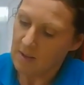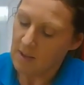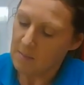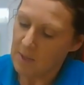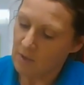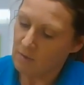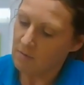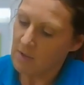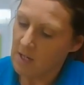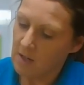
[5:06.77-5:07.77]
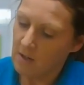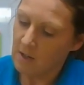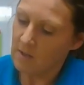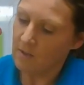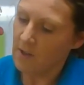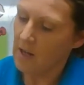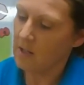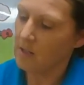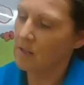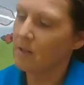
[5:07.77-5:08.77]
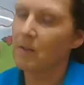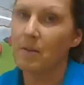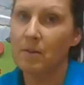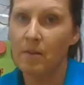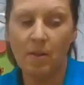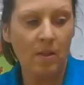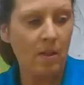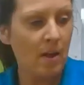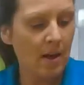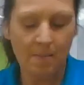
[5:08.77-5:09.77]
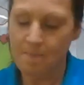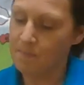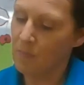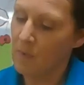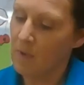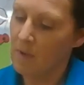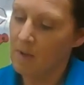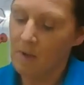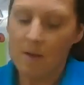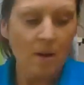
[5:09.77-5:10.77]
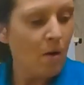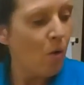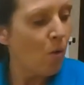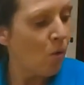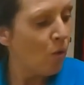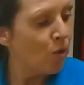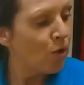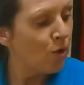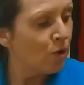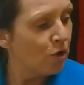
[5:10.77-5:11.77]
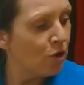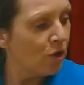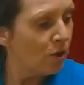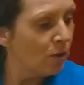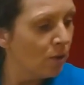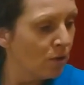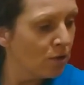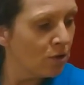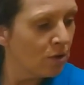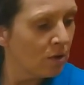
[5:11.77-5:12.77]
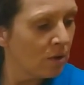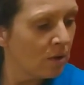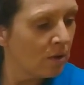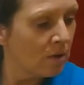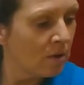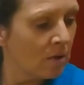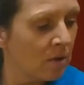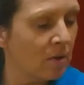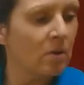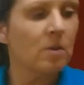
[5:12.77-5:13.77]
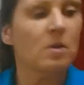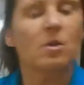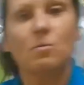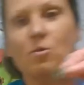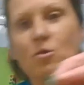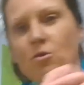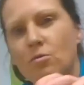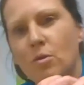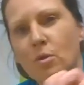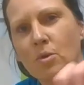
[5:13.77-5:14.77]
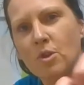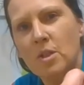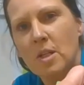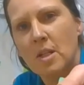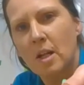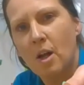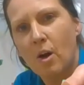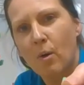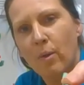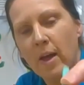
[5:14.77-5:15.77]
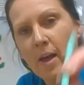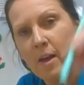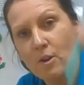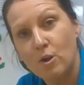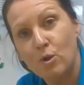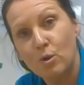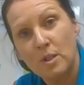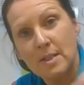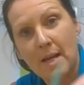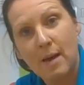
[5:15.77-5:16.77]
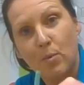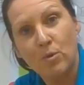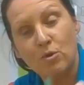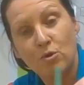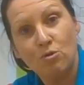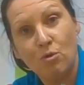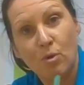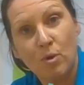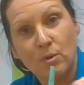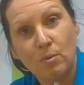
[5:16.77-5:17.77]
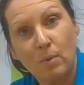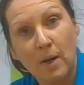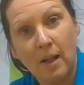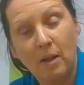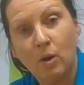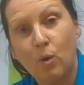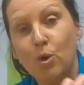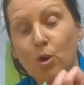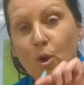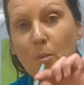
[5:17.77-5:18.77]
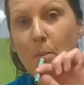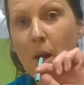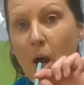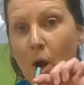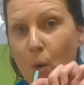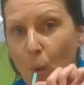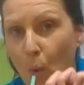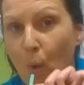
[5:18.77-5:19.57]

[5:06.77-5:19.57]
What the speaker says: That makes a really nice effect on there. Or you could use some straws. Can you see a little hole there? You could dab with a straw as well, or you could blow.